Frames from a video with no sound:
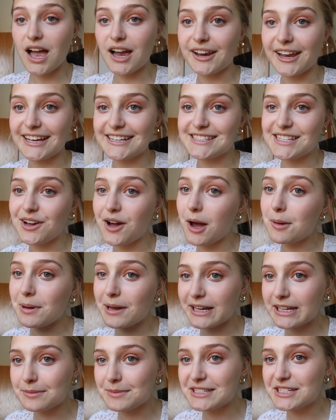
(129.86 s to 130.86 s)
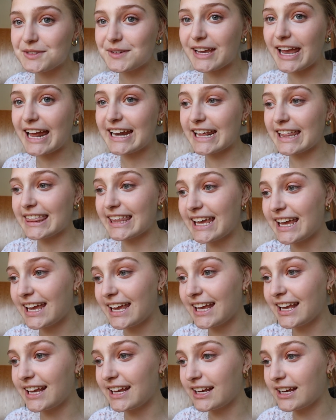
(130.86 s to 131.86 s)
Okay, so I'm not gonna be doing
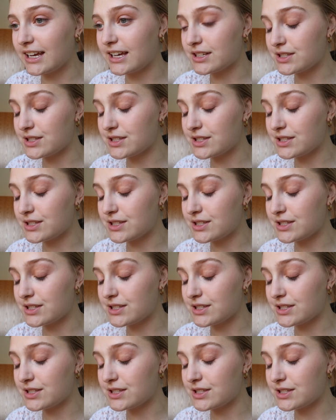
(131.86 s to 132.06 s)
anything